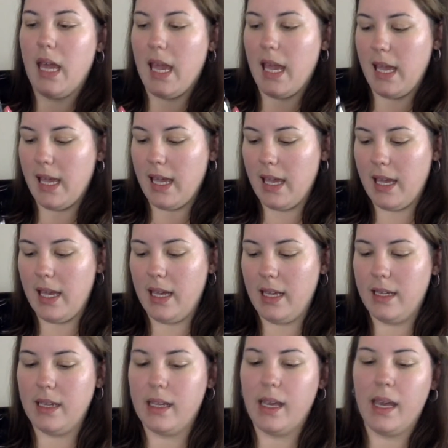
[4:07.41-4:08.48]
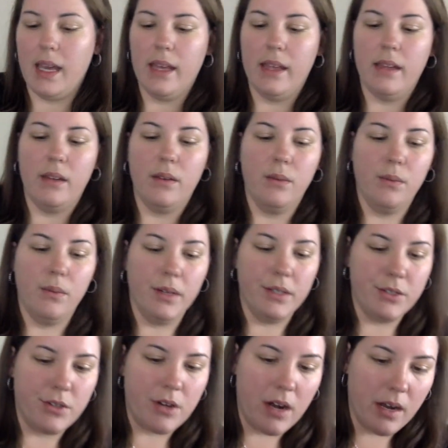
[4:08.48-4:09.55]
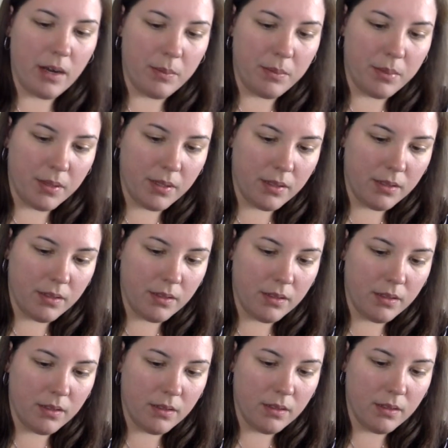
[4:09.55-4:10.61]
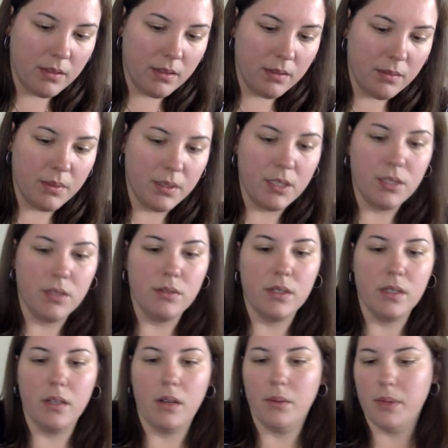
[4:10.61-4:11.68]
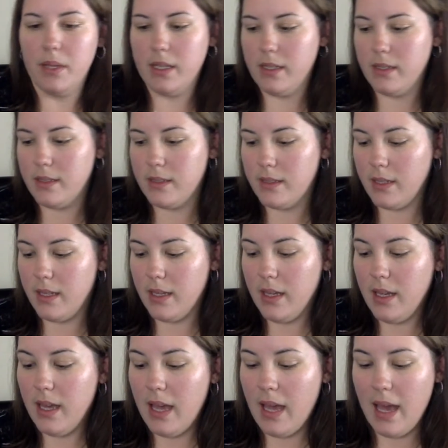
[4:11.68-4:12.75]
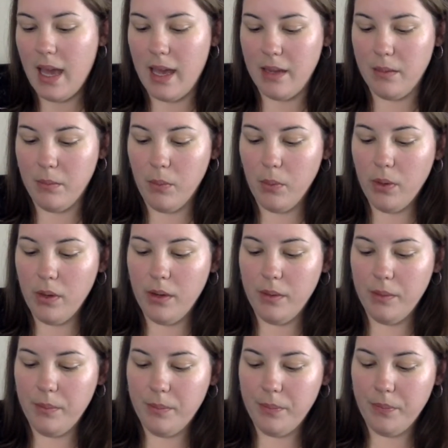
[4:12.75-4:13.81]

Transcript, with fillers: And again, one drop, but you could always add more.